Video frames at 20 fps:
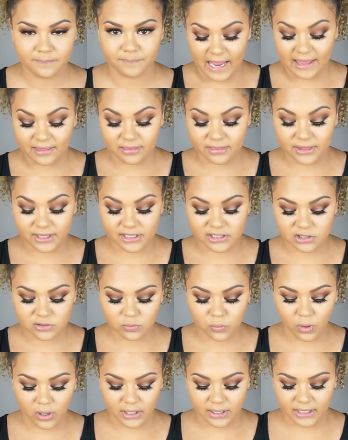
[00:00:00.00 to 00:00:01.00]
and this
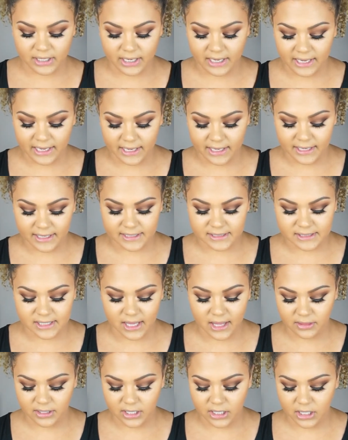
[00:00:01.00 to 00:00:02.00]
one is
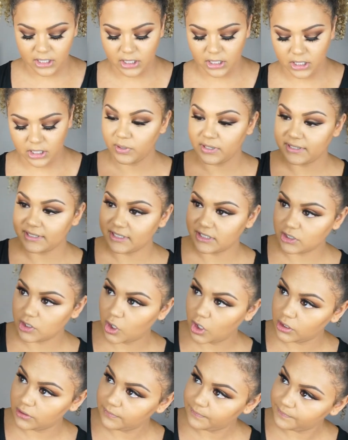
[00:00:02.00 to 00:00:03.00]
the, what is this
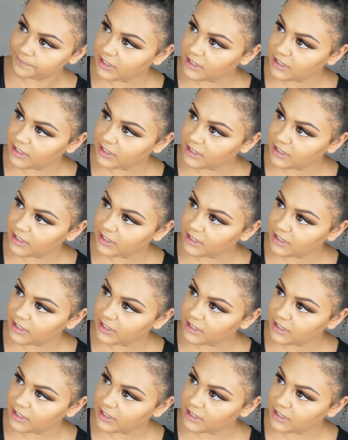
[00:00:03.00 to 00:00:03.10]
called?